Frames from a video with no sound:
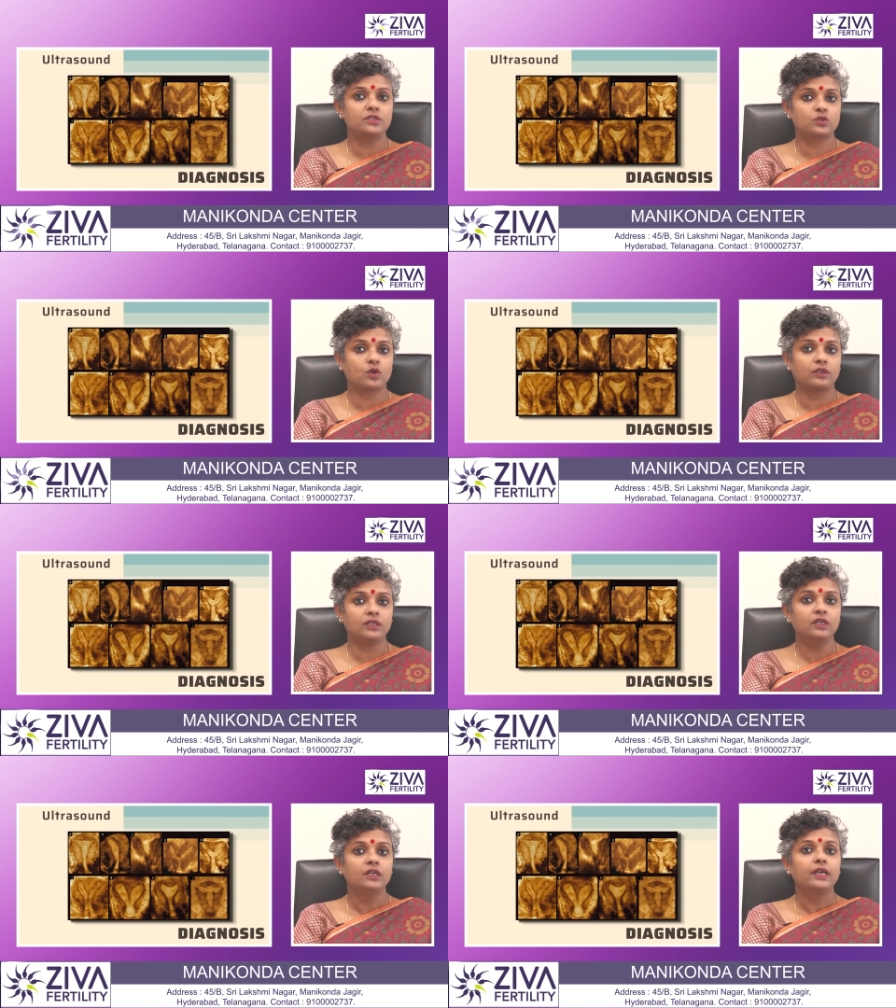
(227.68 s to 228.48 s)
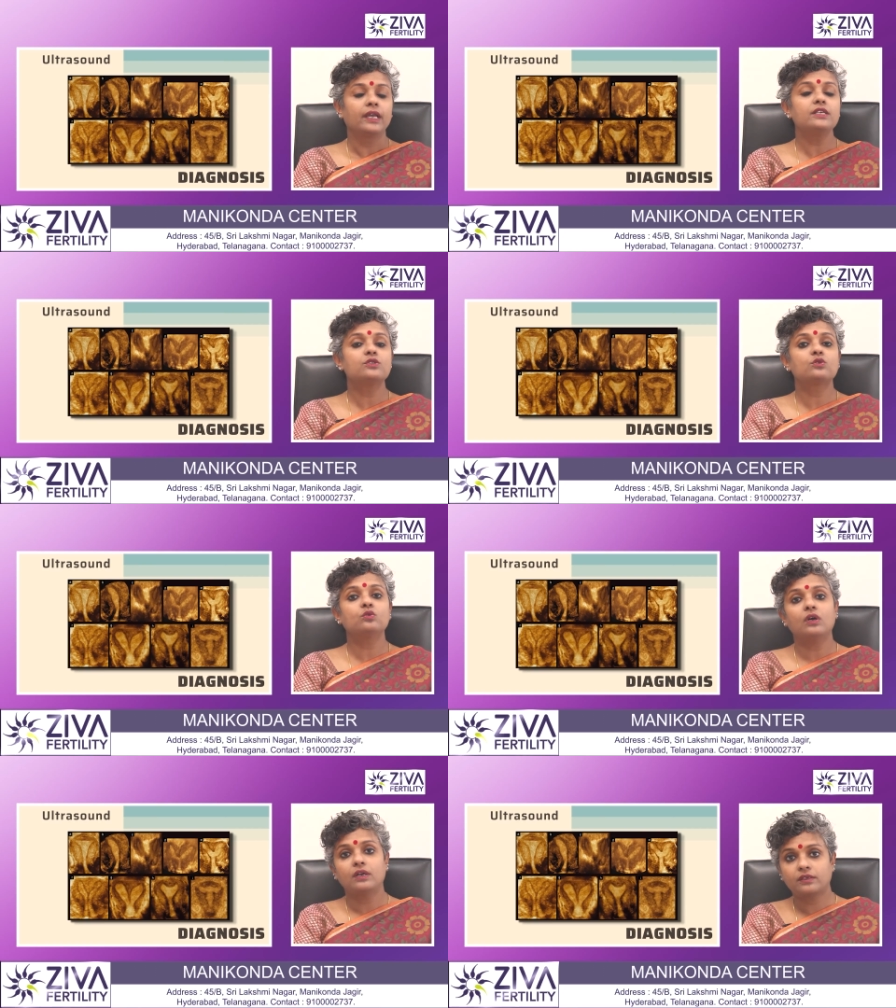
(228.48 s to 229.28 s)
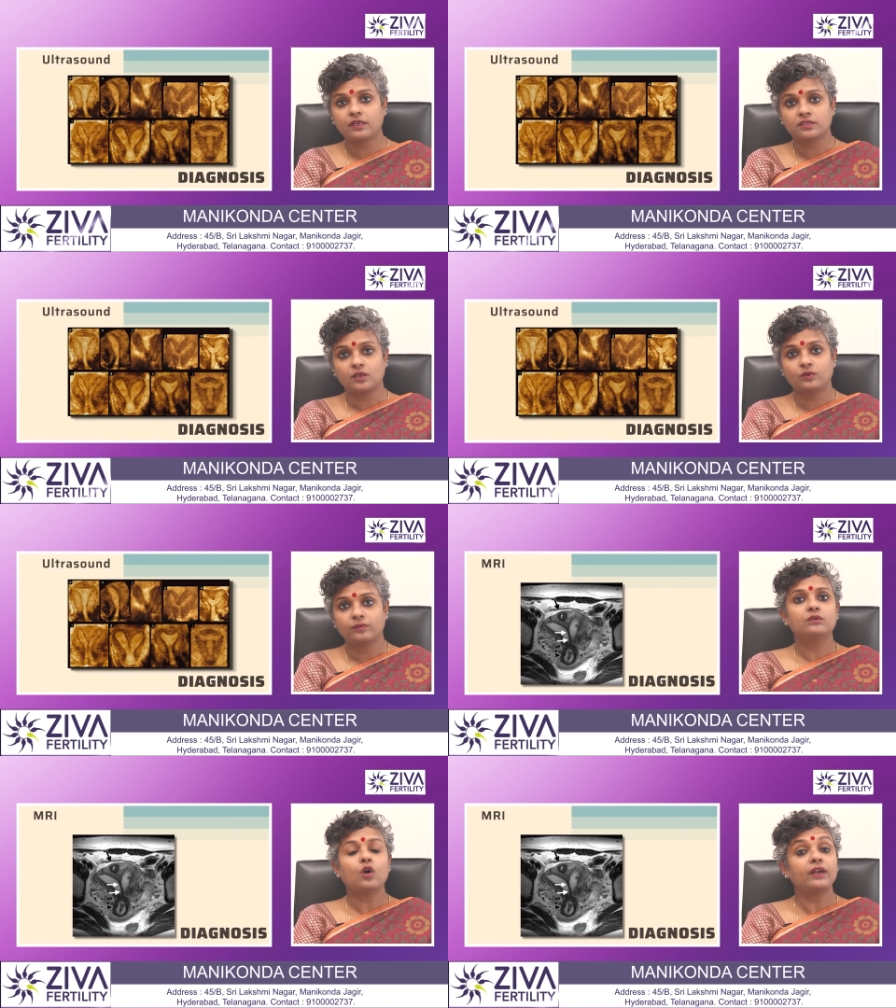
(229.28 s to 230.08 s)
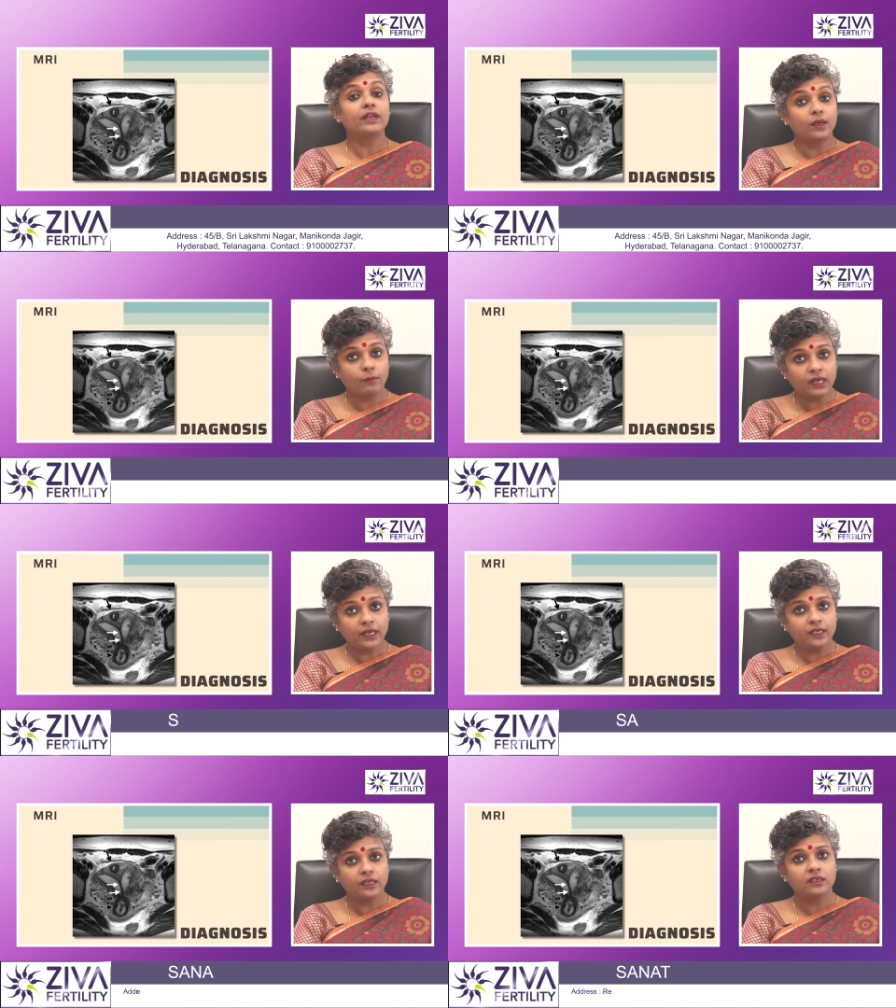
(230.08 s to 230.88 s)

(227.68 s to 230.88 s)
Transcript: disorder is through ultrasound or an MRI.